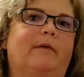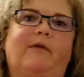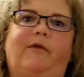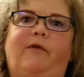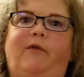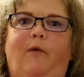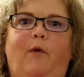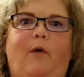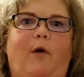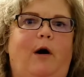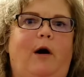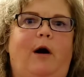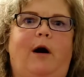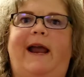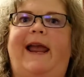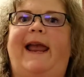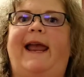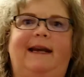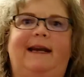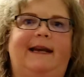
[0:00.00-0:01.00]

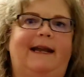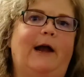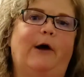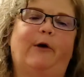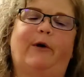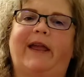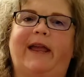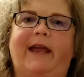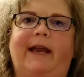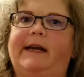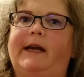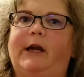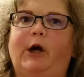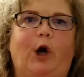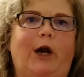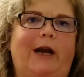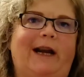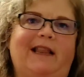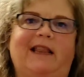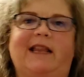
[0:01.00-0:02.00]
for handing out candy
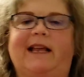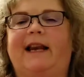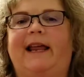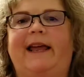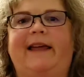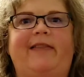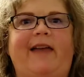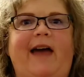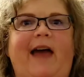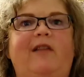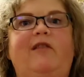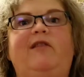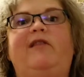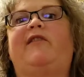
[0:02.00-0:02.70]
or anything like that.